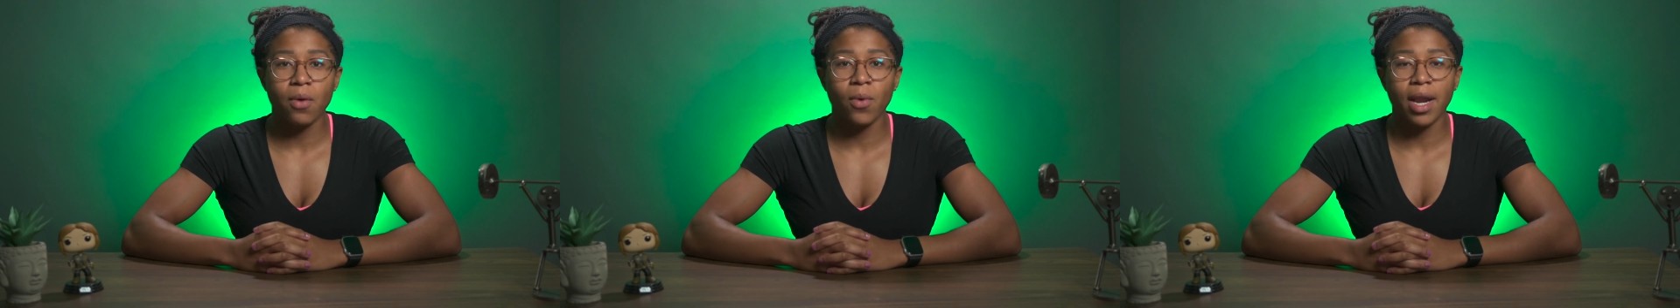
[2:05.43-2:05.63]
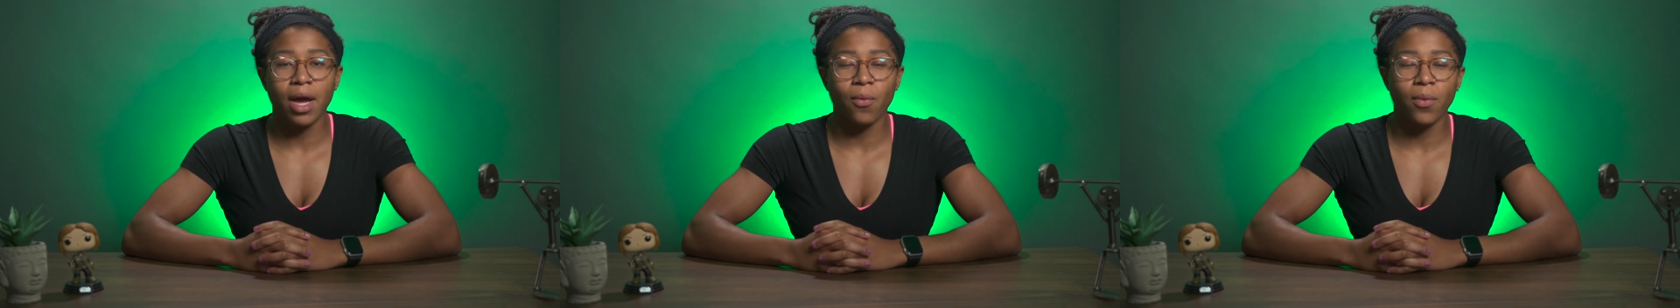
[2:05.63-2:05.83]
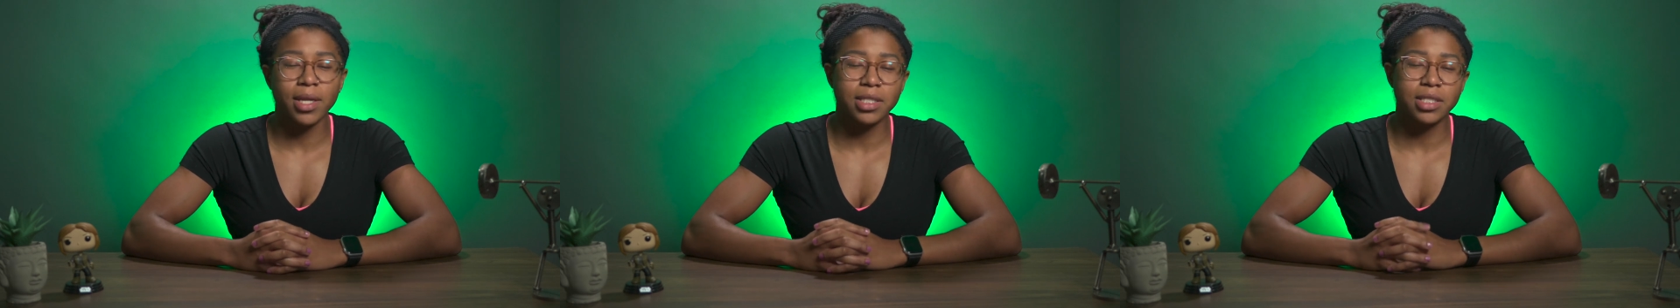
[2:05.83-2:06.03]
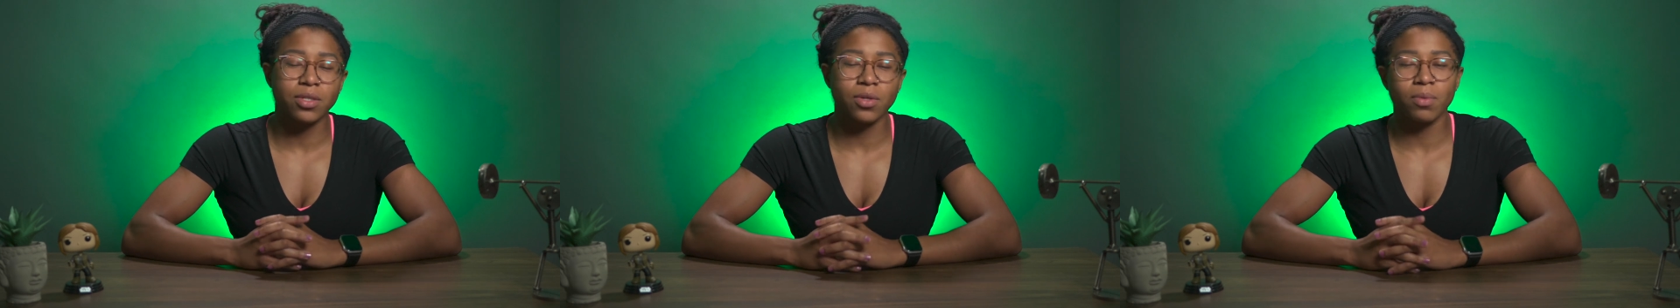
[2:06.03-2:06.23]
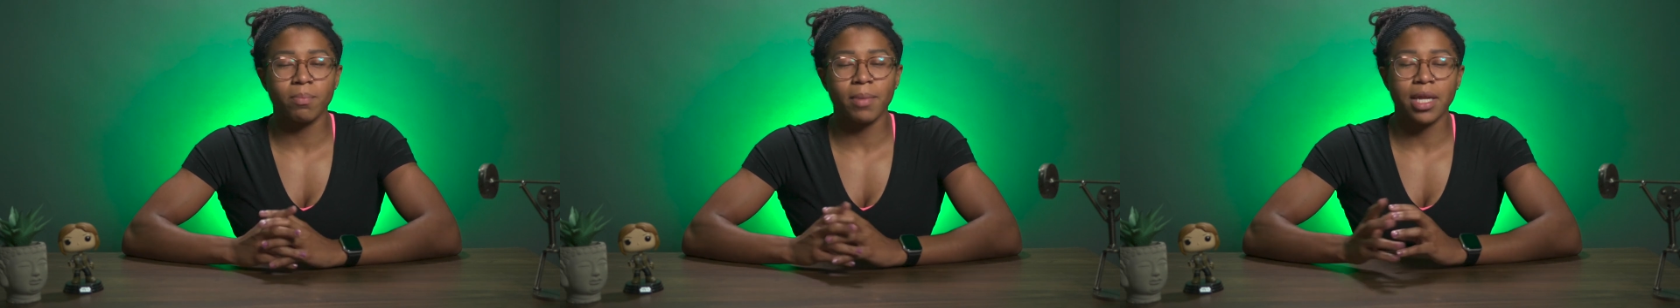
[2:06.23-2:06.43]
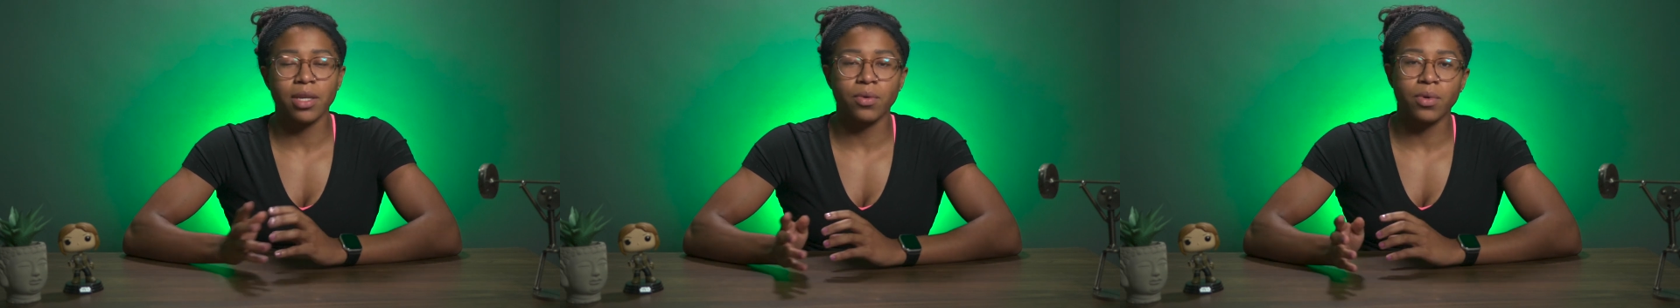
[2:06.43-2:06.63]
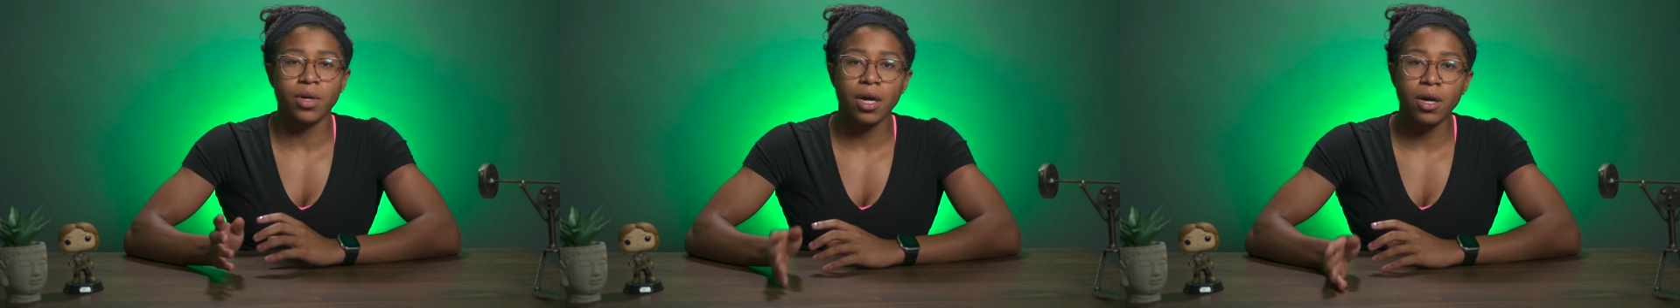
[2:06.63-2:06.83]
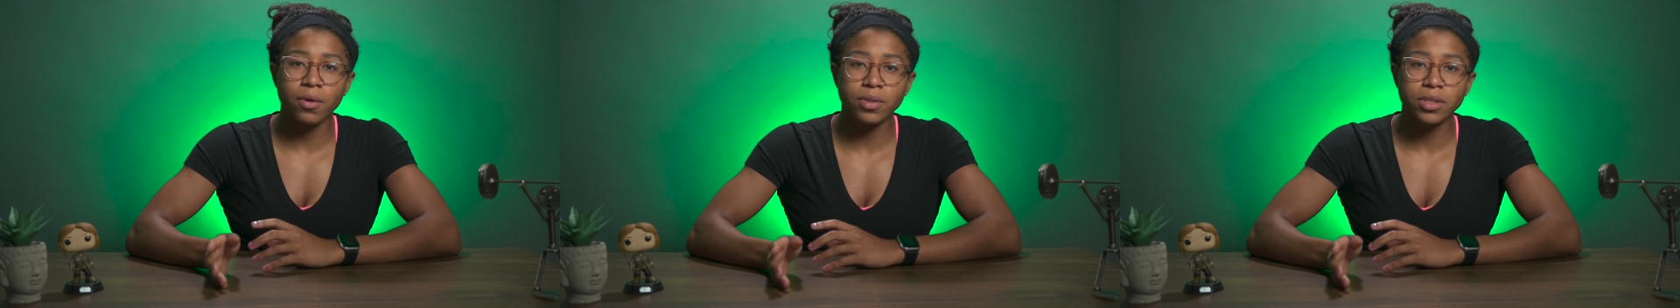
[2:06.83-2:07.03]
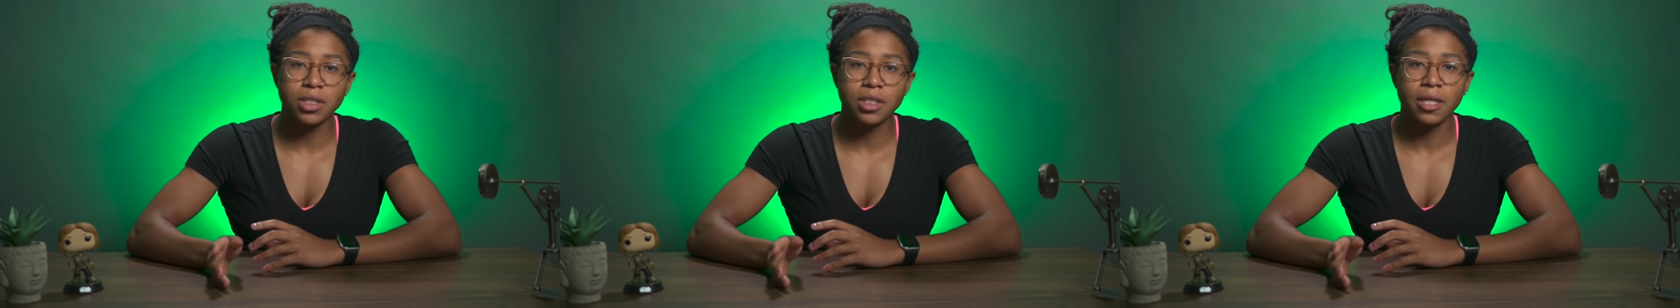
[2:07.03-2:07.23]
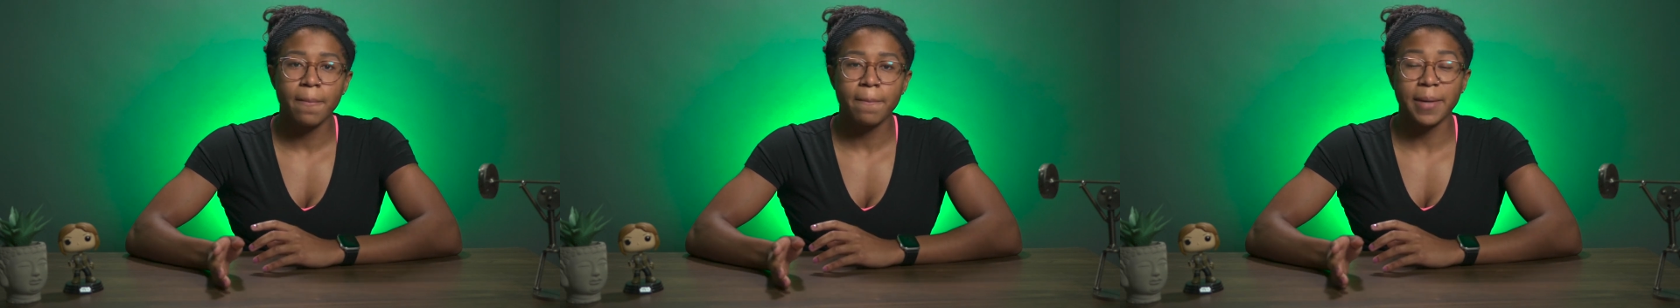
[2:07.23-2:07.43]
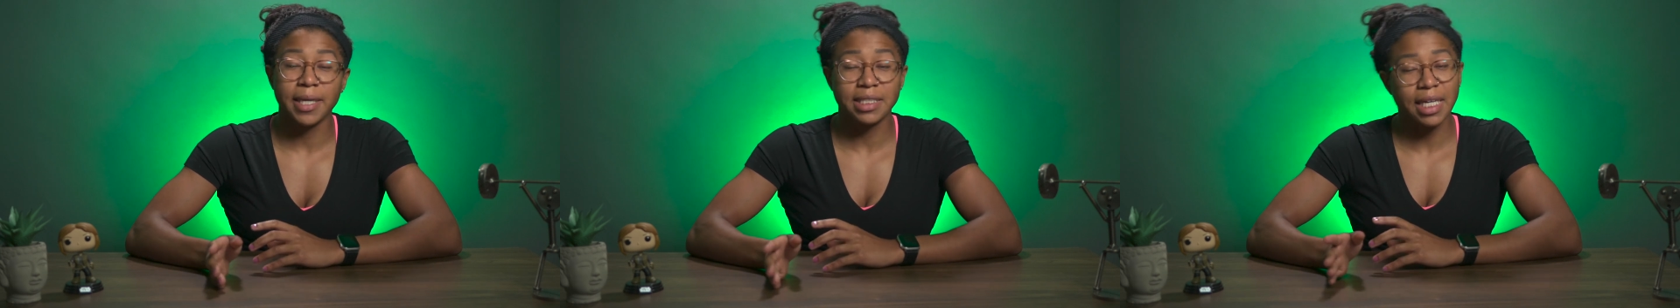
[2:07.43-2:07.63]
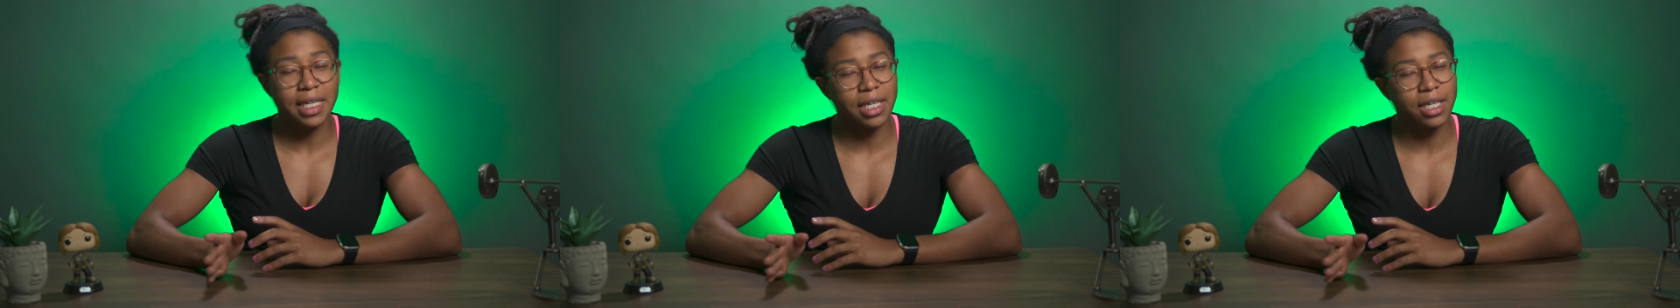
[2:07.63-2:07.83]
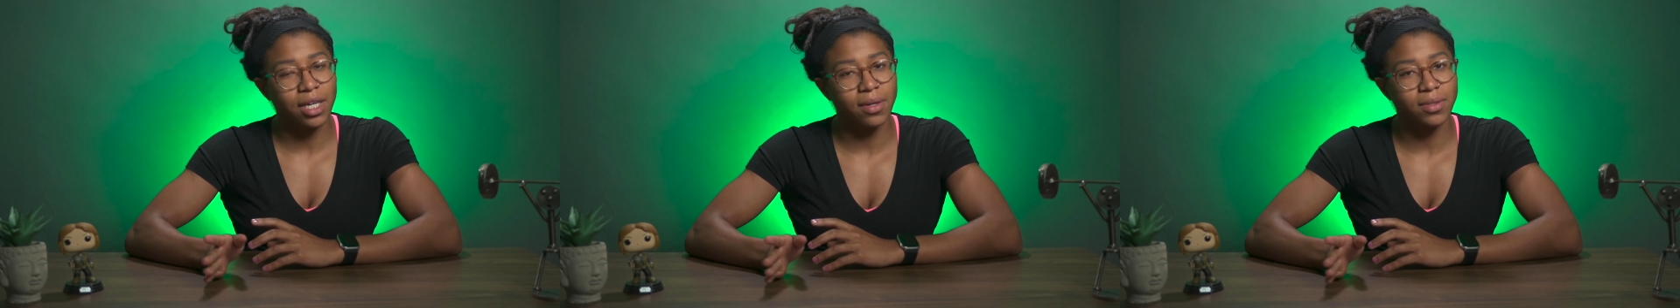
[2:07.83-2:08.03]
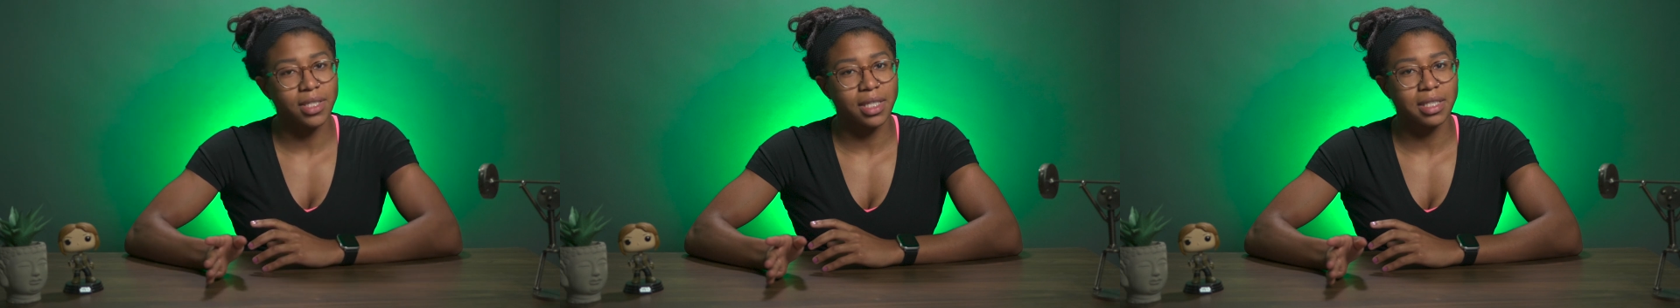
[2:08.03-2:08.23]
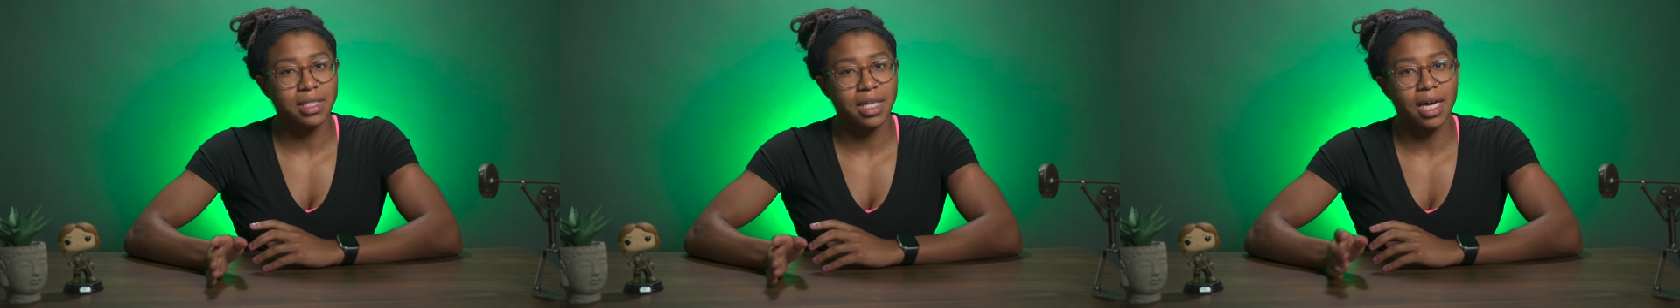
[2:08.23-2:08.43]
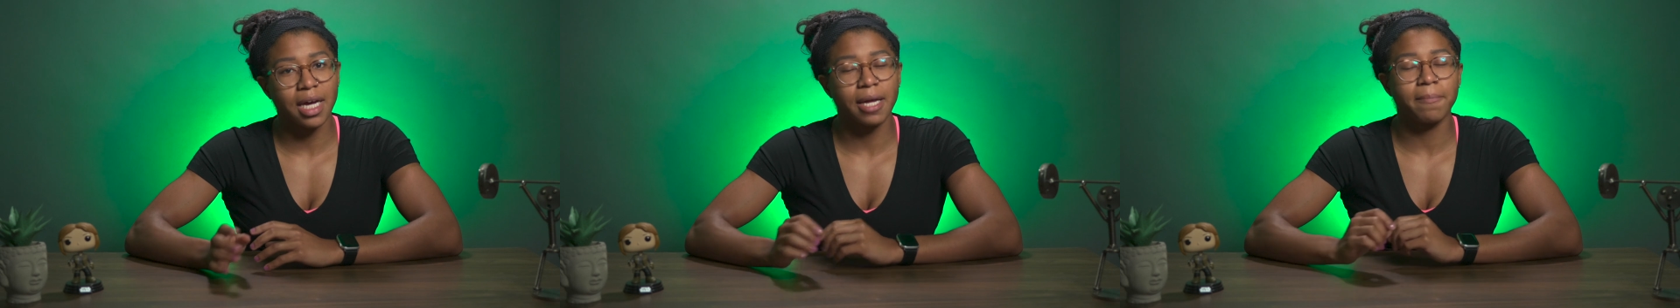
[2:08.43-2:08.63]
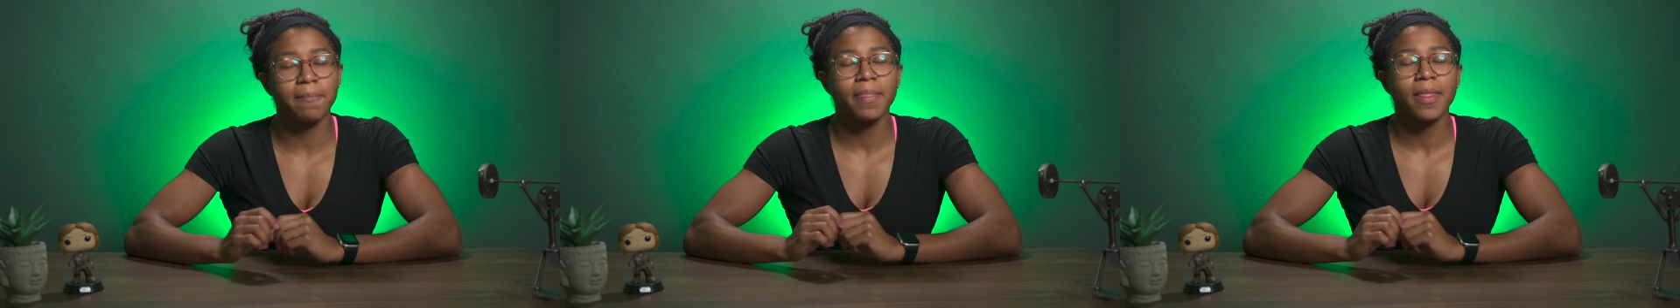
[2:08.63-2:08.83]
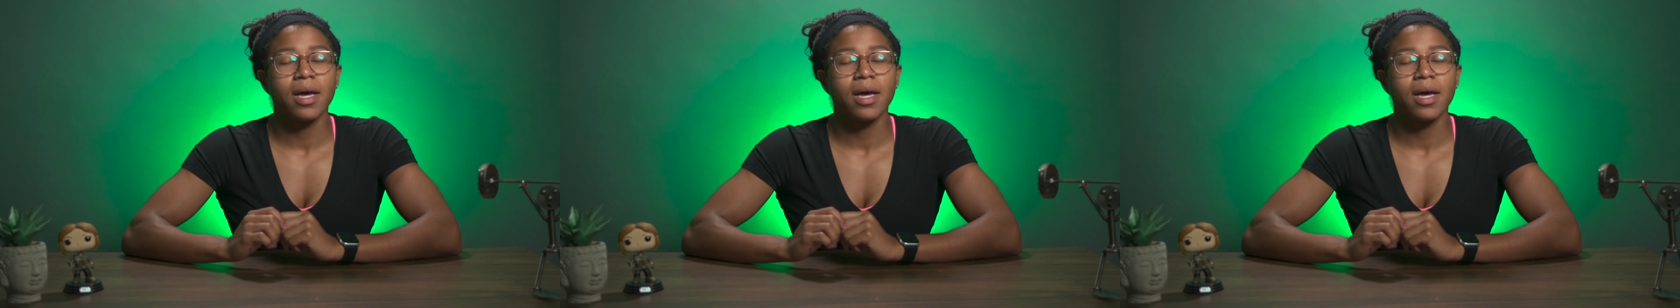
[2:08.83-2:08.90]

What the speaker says: when I went to my new coach, my second coach at the time,